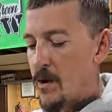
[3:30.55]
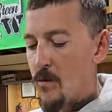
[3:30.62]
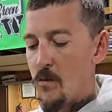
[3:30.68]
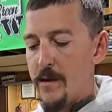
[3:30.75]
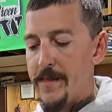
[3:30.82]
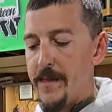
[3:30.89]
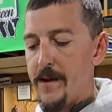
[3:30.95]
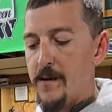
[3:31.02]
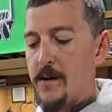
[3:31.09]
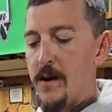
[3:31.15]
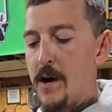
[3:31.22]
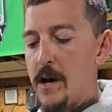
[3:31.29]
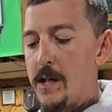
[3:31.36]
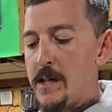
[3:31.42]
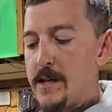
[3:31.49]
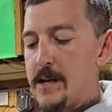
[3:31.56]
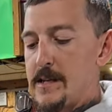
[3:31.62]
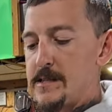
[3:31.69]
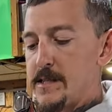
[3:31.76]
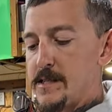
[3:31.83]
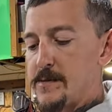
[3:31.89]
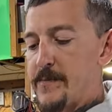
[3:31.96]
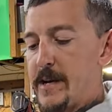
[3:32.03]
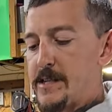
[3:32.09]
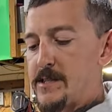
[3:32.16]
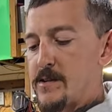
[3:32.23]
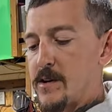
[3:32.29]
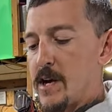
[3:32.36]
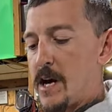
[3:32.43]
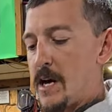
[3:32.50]
with their collet. It's a
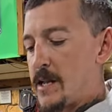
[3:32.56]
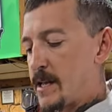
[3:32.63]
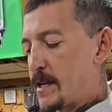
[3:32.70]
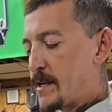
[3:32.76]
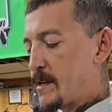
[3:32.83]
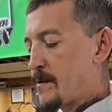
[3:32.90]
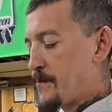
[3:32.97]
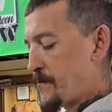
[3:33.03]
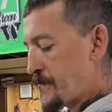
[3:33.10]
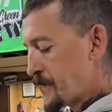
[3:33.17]
special collet,